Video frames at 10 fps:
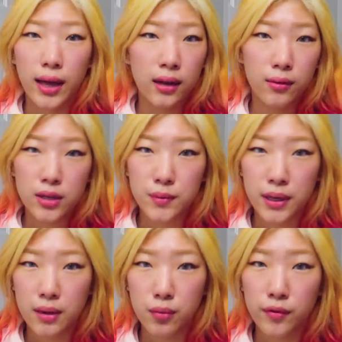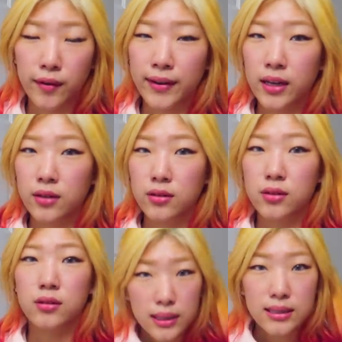Any ways we can improve our
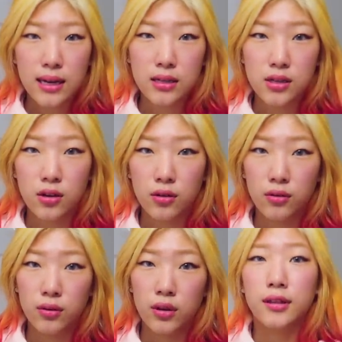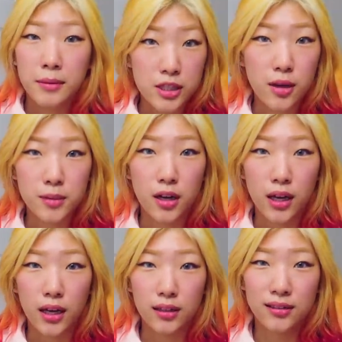videos, please let us know. Let me stop
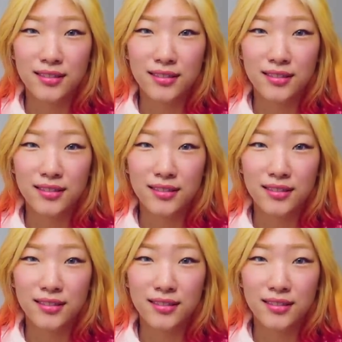talking.